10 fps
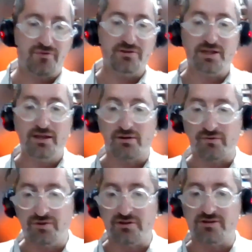Ephron's either
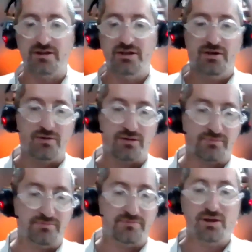first
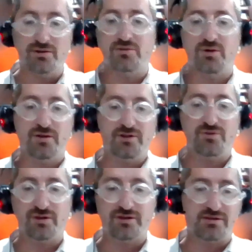or close to one of
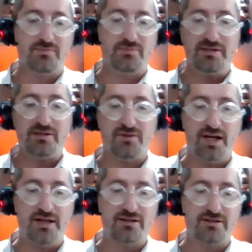his first pieces of
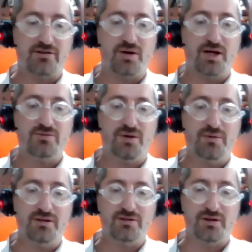land, because otherwise, why
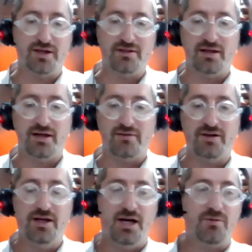would this whole idea of,